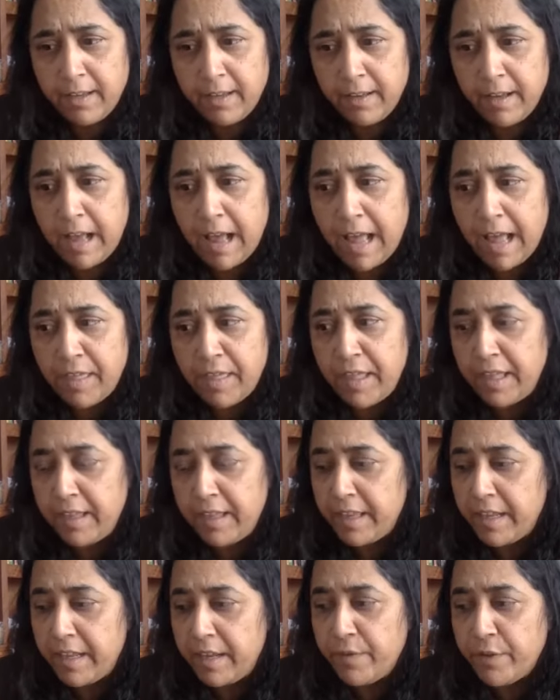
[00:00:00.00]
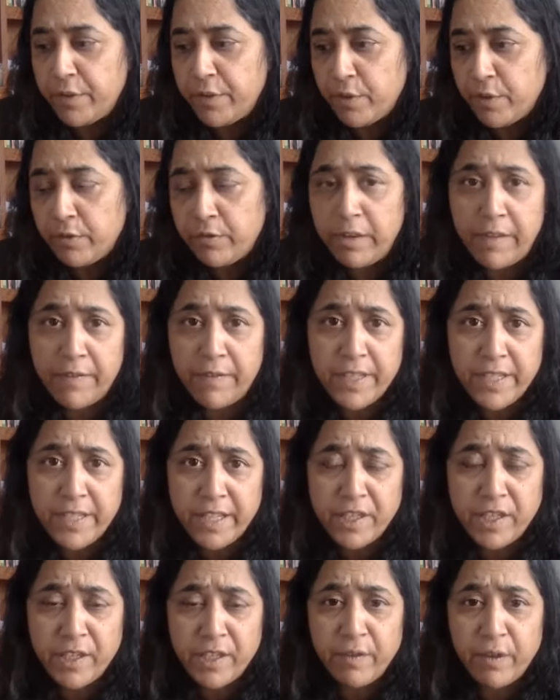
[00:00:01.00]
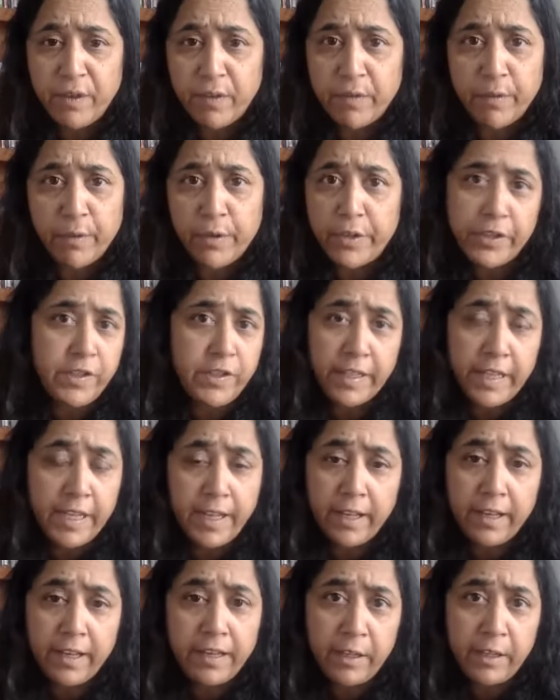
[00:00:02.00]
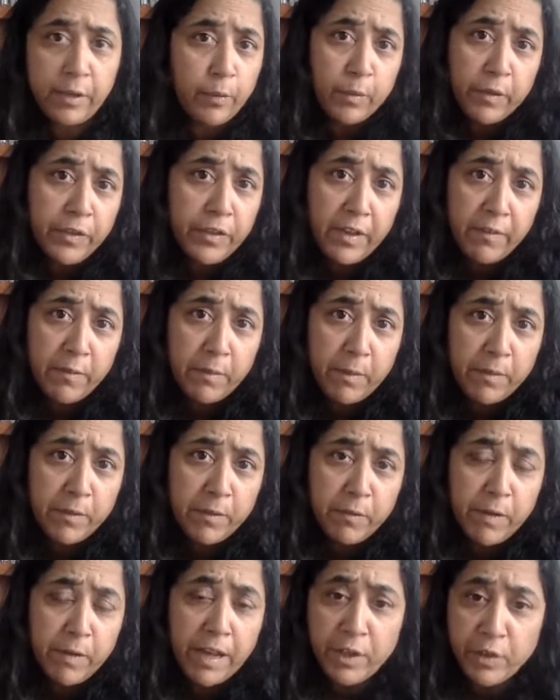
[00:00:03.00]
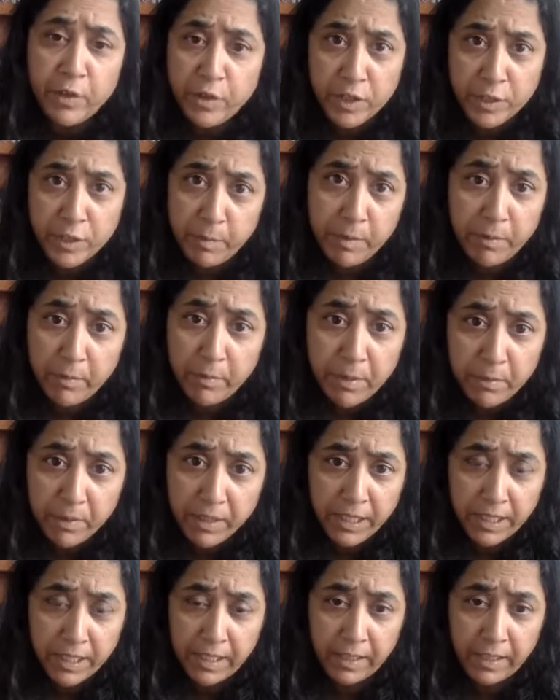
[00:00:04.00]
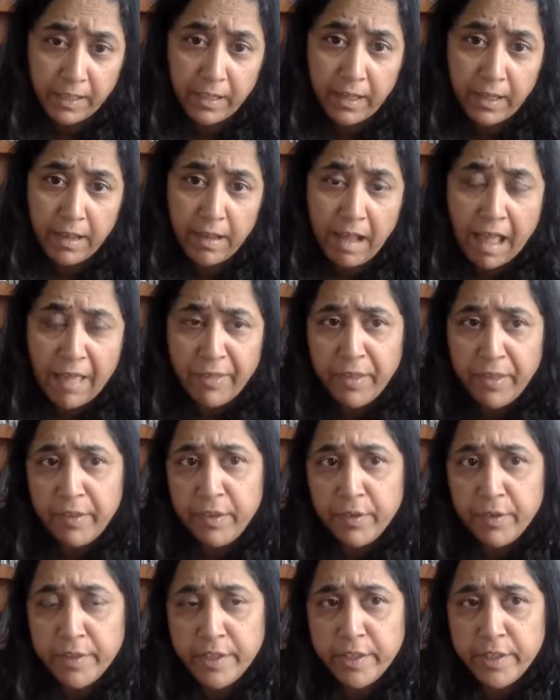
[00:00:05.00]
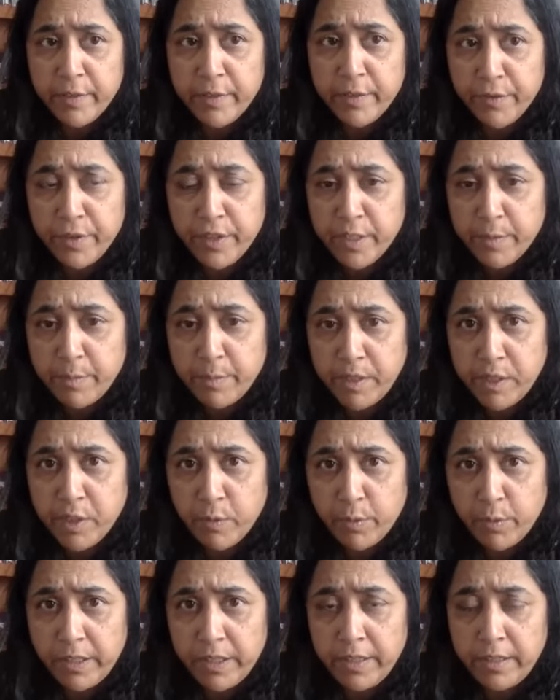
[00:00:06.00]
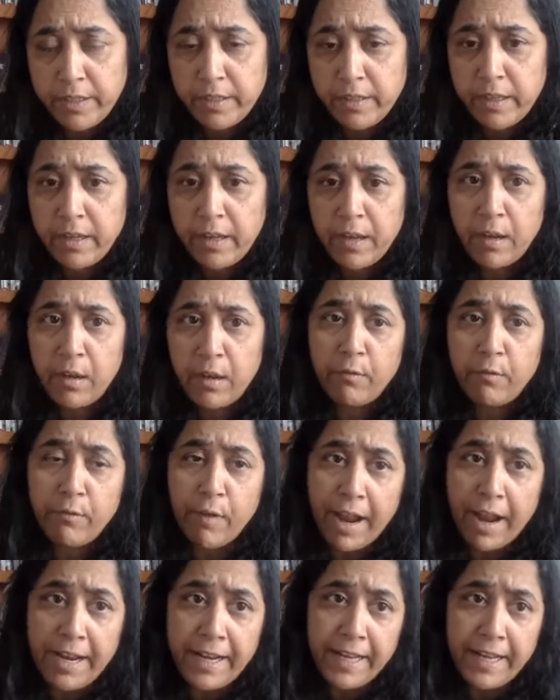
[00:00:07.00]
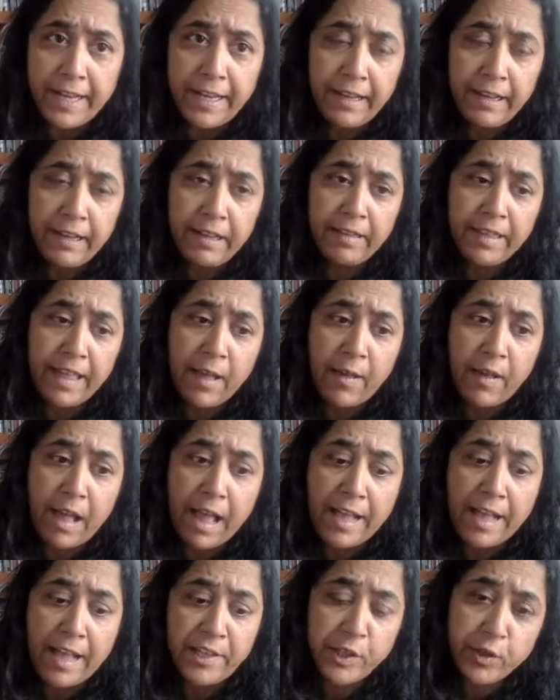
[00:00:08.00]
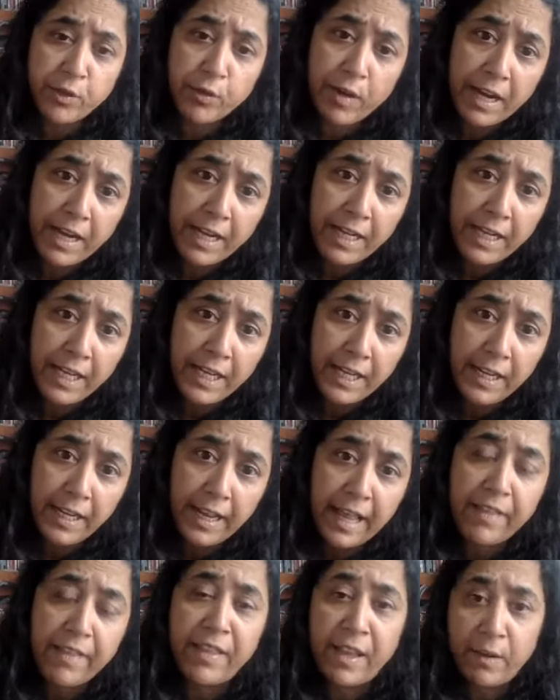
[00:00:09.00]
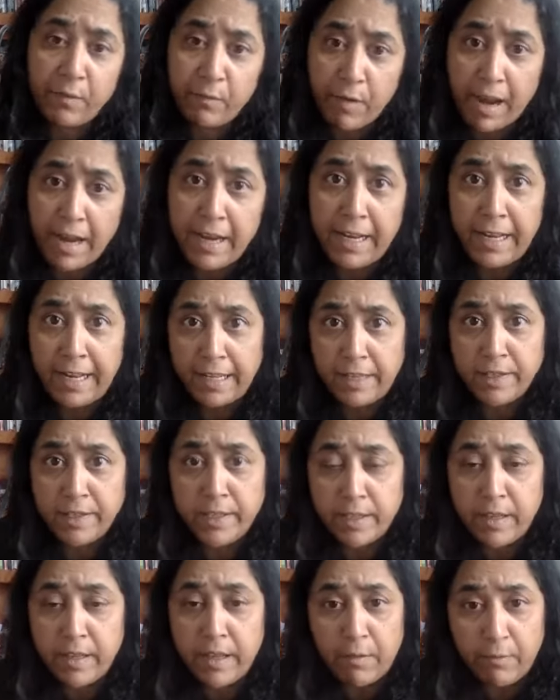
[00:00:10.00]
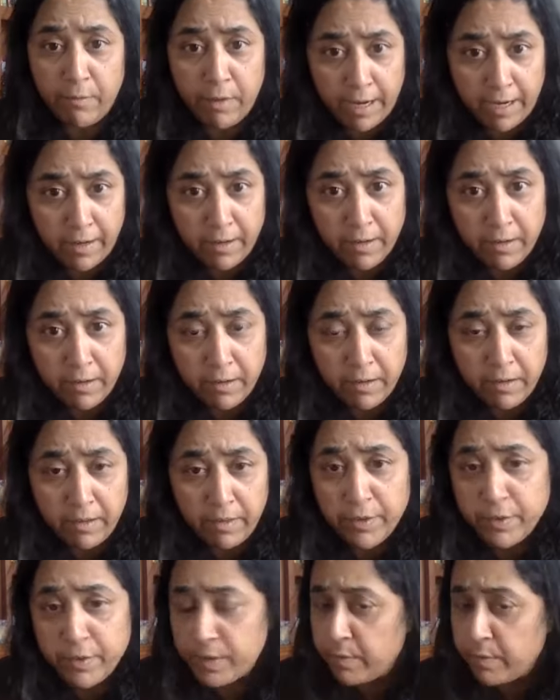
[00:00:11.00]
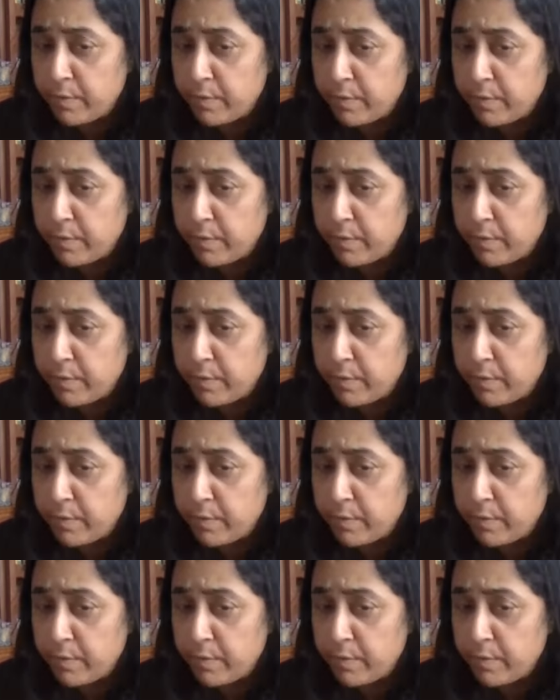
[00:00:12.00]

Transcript: I think that if you don't have a sense of your voice, you will never be able to write. You'll just be mimicking. I think there's a difference between writing that as training and then writing as a writer. There's a